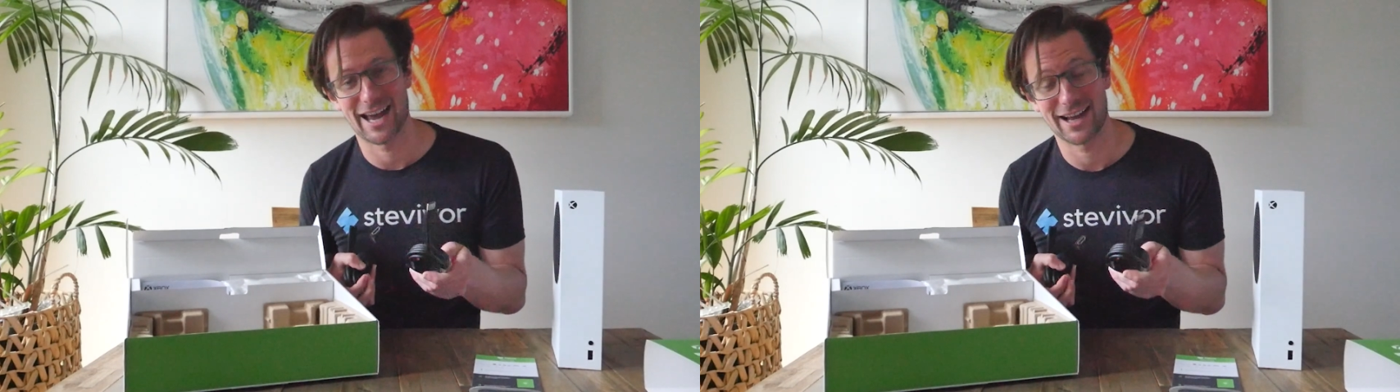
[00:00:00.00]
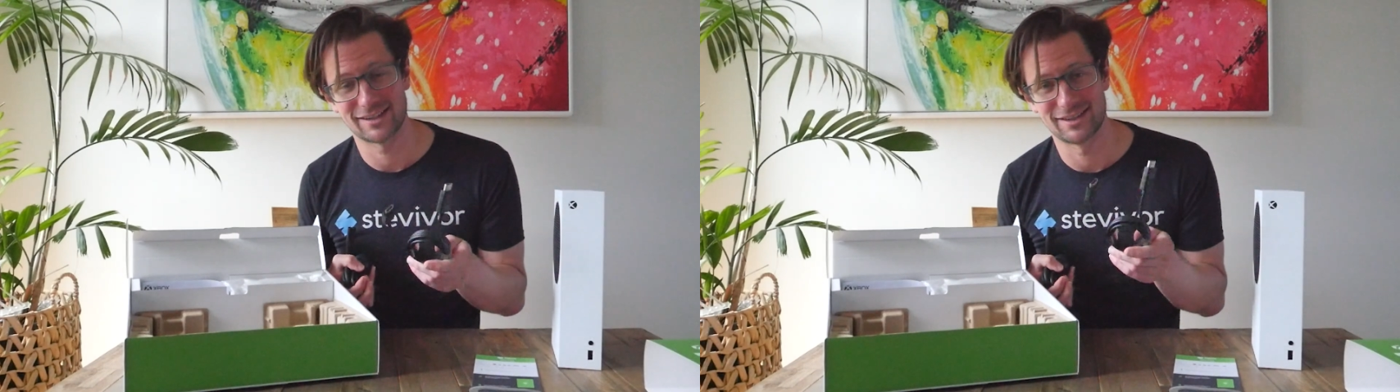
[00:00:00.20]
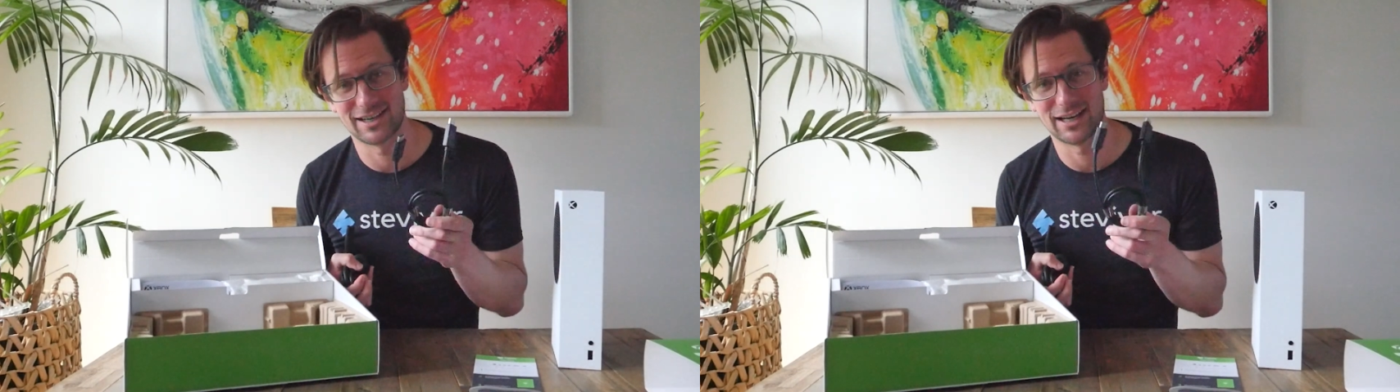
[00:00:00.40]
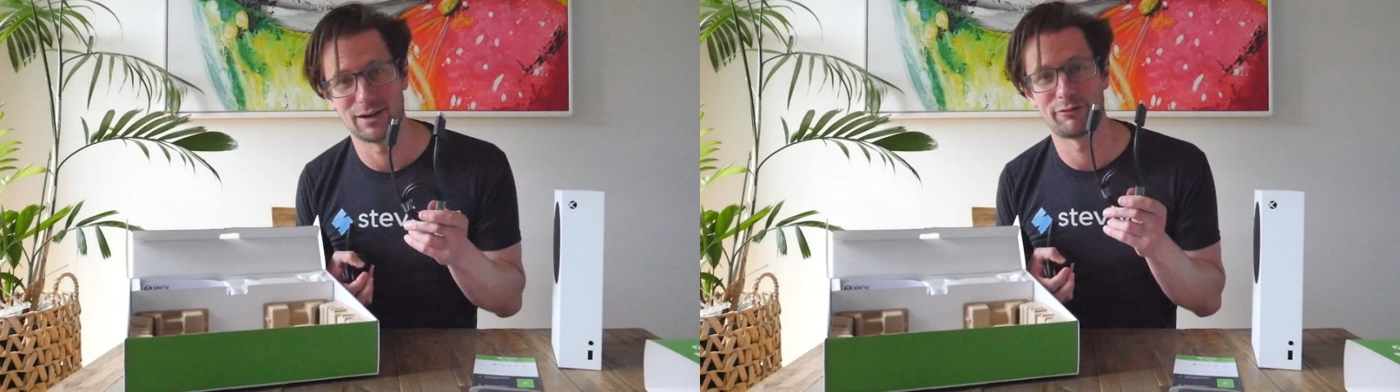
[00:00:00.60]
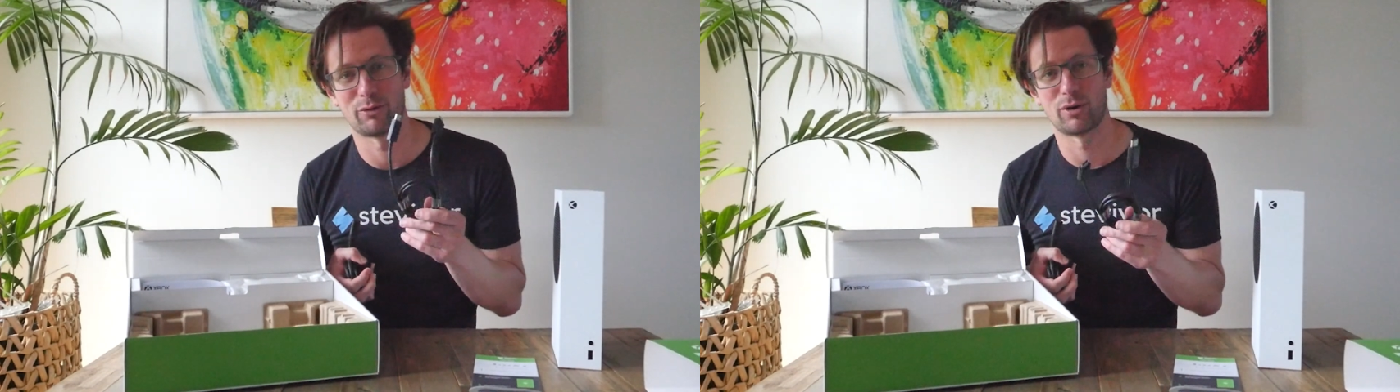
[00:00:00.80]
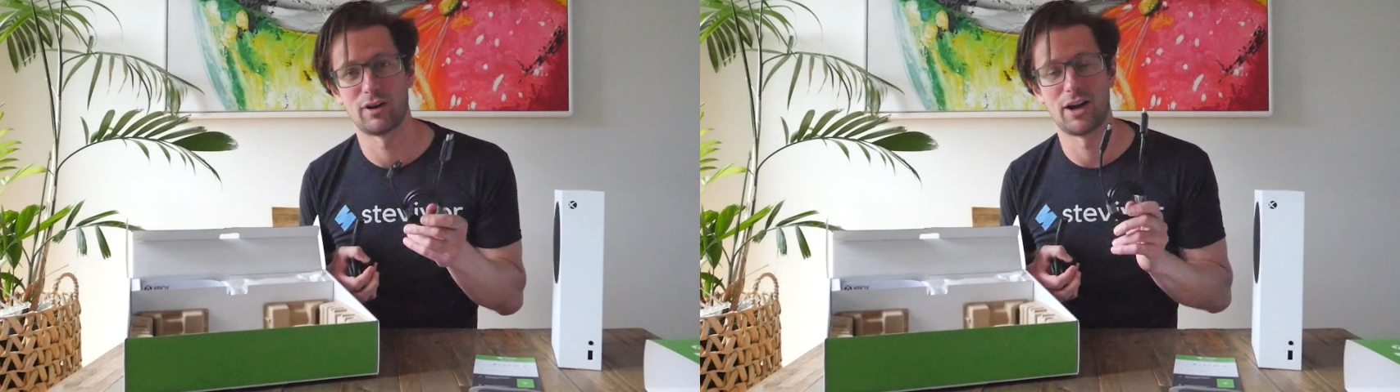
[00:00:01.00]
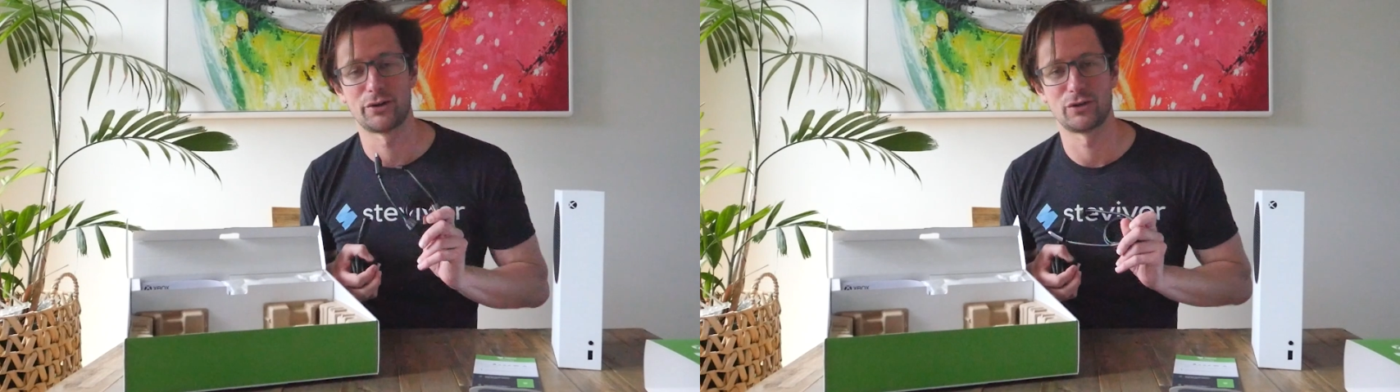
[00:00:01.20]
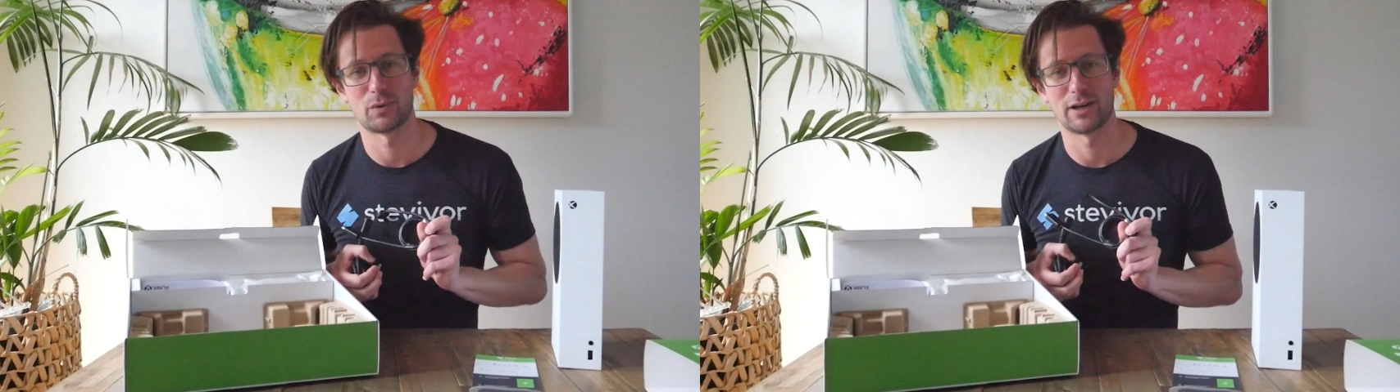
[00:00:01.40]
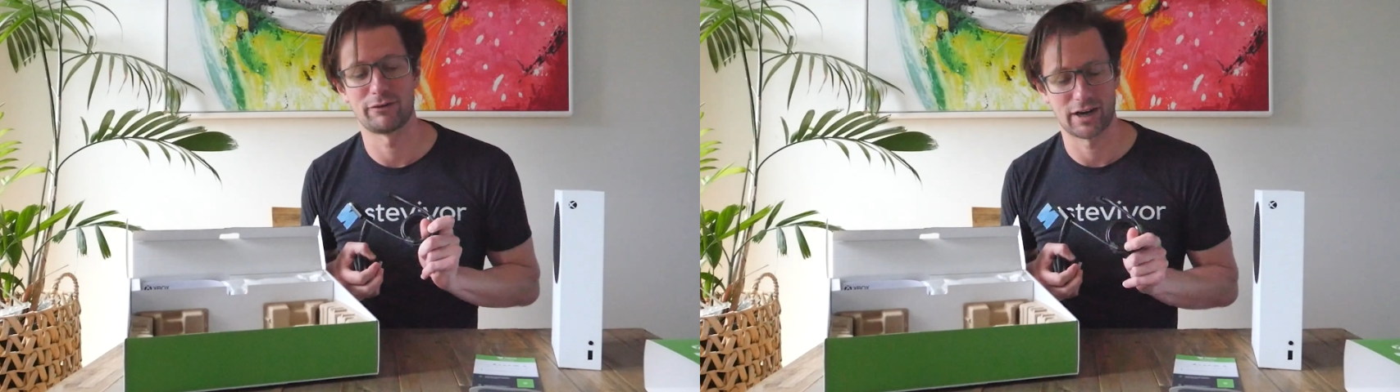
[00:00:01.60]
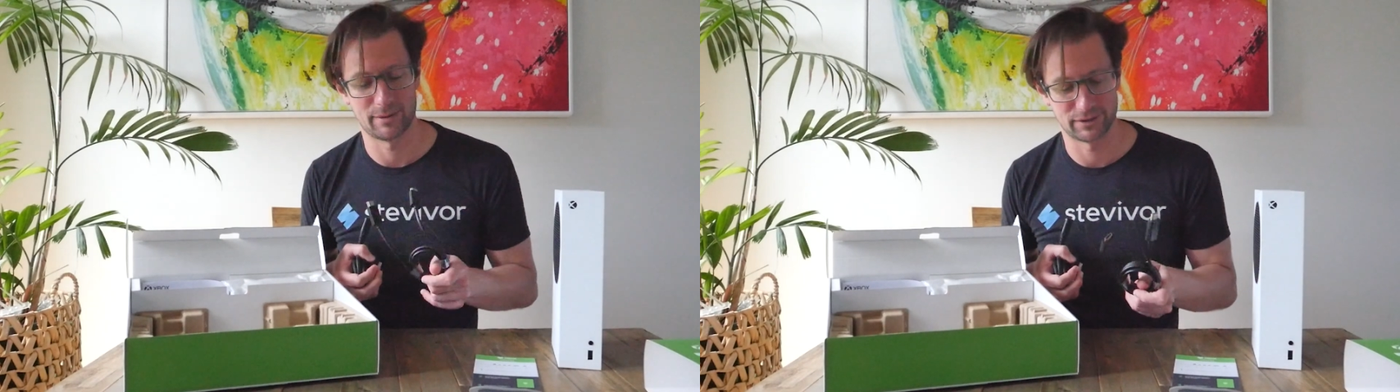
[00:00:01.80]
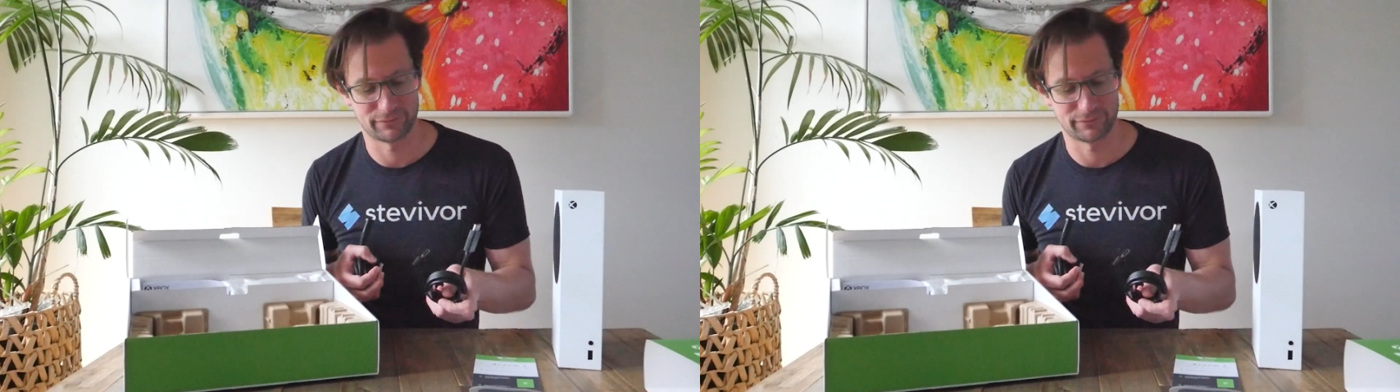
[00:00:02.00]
X is needed for 120 frames